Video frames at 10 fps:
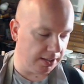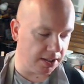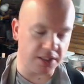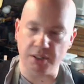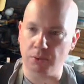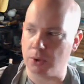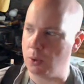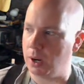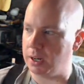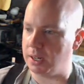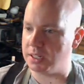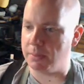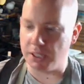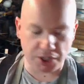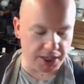doesn't require as
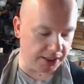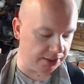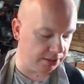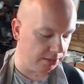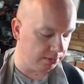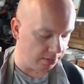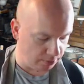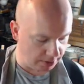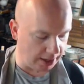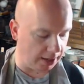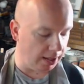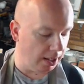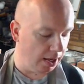much heat. Okay,